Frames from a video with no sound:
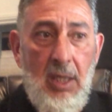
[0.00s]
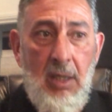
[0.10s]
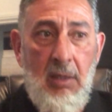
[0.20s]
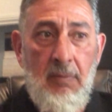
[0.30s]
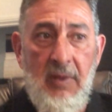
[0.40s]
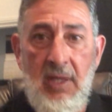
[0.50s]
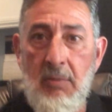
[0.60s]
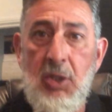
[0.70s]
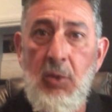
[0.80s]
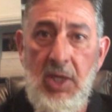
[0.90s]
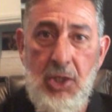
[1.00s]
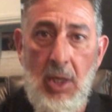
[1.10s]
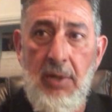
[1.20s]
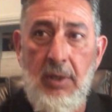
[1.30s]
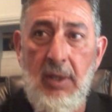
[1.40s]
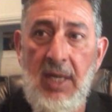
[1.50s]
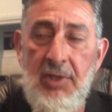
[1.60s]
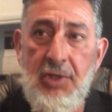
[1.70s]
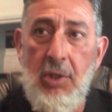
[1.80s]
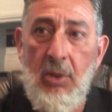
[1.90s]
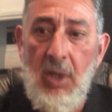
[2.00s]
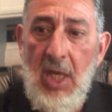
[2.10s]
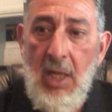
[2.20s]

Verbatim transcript: um, them to each other. And so,